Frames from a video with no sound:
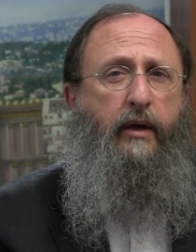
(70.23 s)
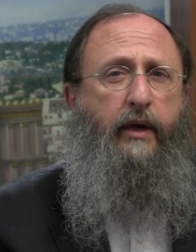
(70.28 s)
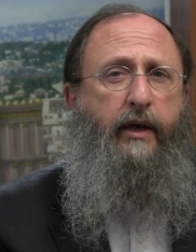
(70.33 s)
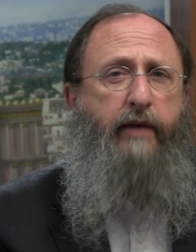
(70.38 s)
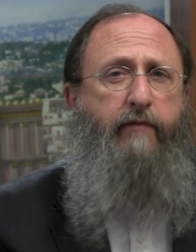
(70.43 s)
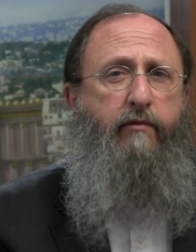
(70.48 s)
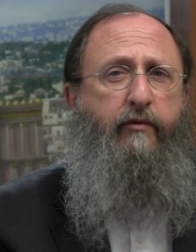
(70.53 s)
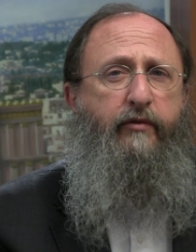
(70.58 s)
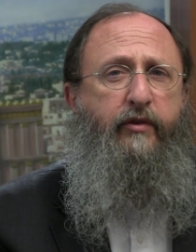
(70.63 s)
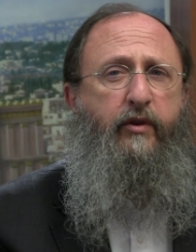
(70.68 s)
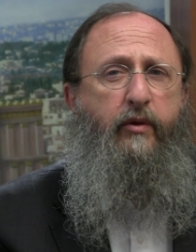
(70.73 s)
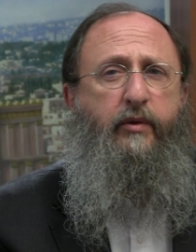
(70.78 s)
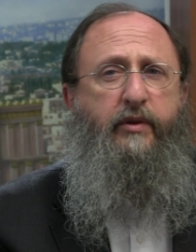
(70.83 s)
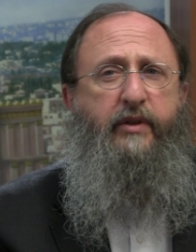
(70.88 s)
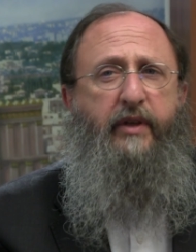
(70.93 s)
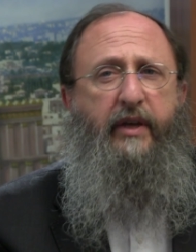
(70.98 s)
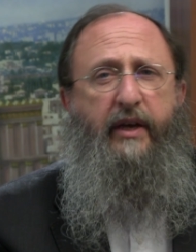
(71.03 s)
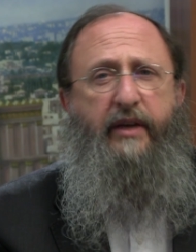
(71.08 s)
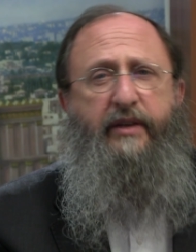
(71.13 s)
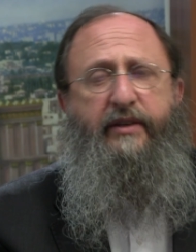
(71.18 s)
He reviews
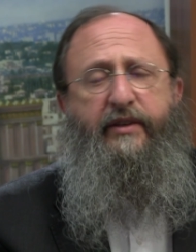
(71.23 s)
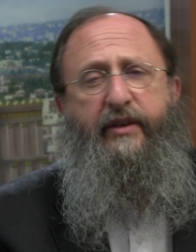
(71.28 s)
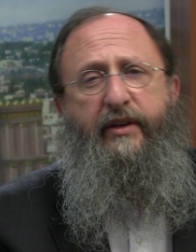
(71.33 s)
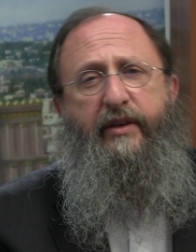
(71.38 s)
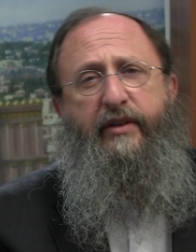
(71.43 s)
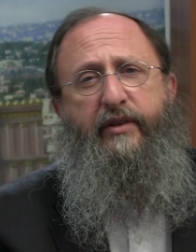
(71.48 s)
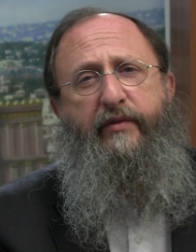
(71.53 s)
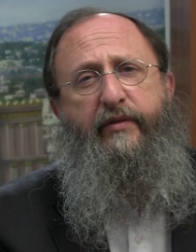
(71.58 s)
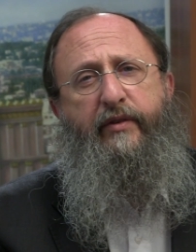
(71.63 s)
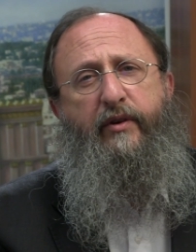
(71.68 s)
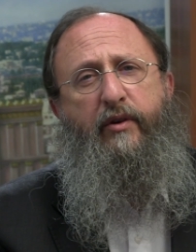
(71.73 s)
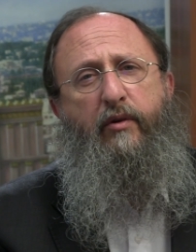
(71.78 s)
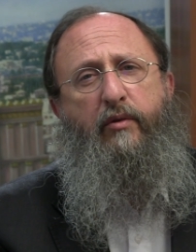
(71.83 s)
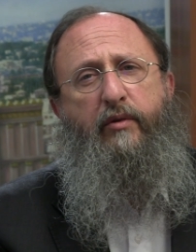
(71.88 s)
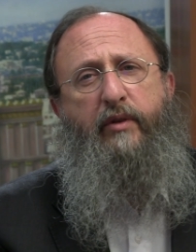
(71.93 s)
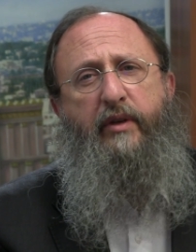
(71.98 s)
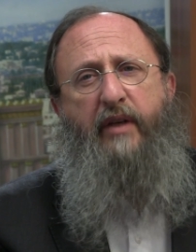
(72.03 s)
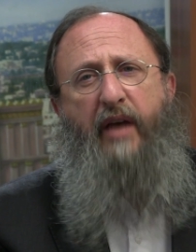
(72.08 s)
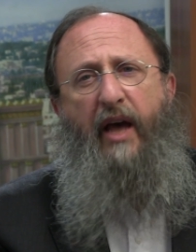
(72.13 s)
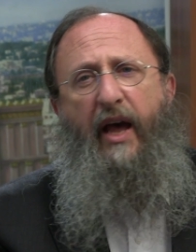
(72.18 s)
the incidents of the
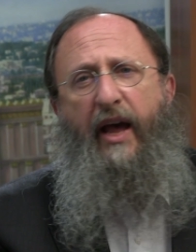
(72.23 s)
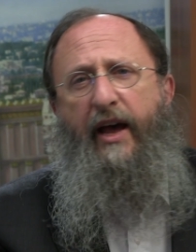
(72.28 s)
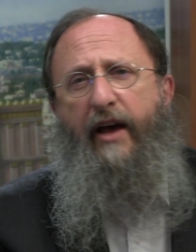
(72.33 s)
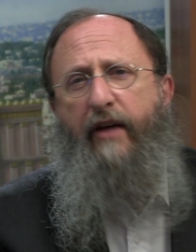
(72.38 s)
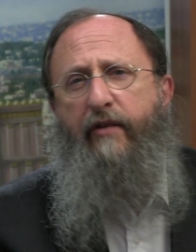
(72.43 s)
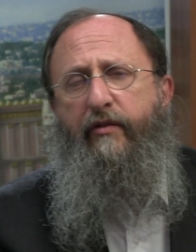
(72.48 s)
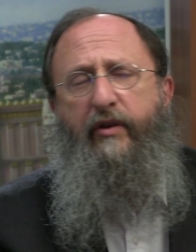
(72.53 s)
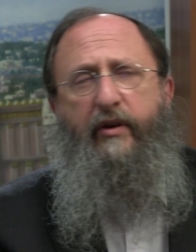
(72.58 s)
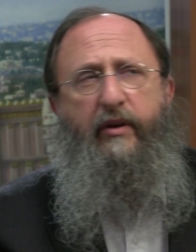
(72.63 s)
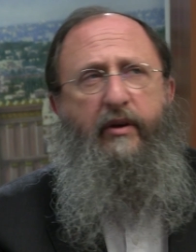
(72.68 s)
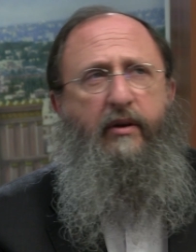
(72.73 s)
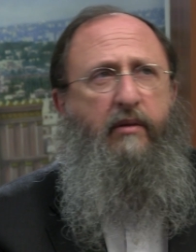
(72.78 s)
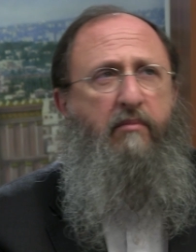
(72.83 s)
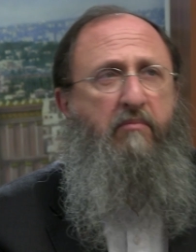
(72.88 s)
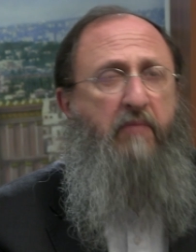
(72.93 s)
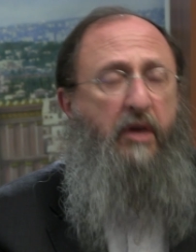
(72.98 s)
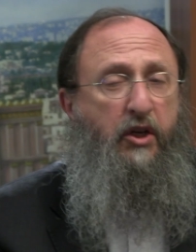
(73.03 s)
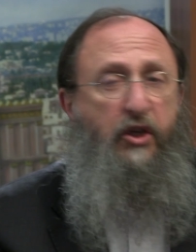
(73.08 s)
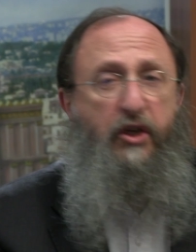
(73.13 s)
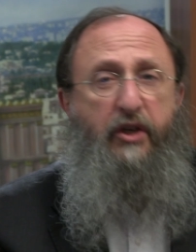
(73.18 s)
golden calf. He
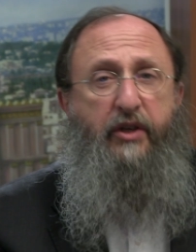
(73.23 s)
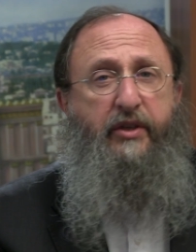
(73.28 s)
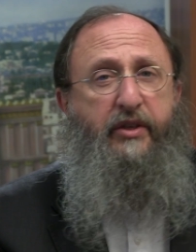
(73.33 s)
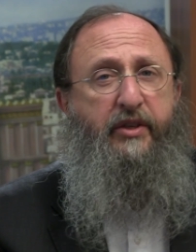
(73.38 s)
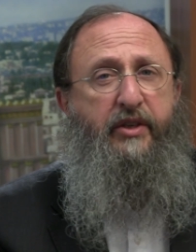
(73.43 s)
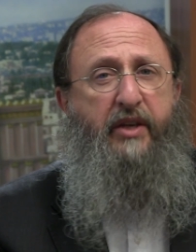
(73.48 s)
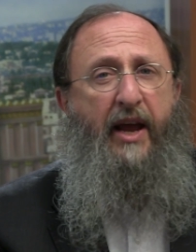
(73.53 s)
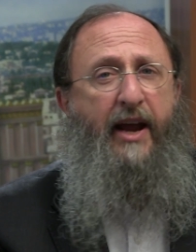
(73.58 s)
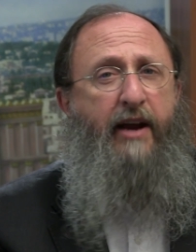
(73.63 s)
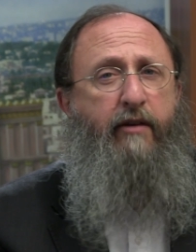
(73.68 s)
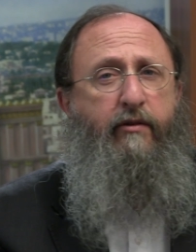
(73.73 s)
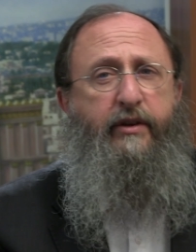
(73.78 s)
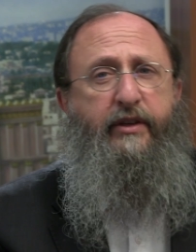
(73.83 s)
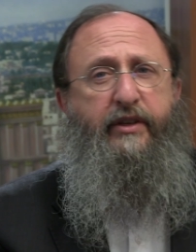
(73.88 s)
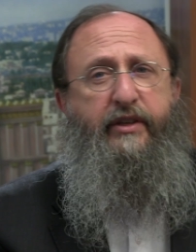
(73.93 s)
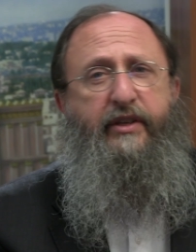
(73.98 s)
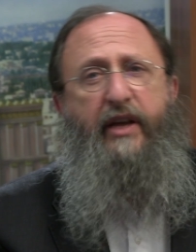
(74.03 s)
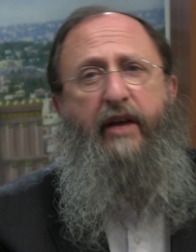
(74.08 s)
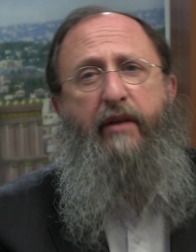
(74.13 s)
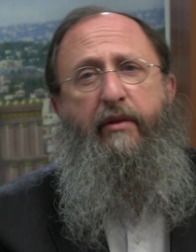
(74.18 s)
mentions
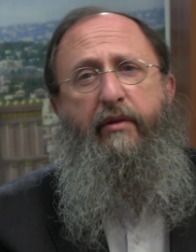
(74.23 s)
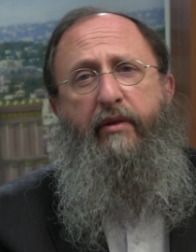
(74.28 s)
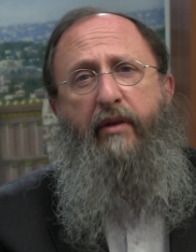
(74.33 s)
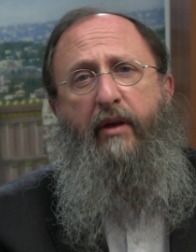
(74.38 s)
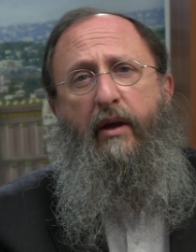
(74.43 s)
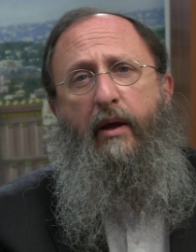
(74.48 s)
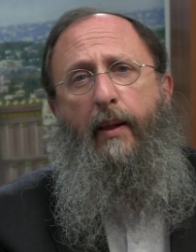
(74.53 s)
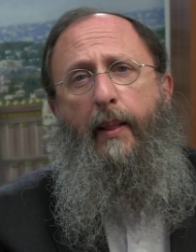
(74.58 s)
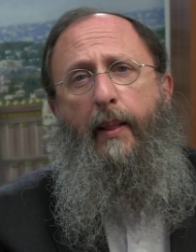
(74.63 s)
Aaron's death,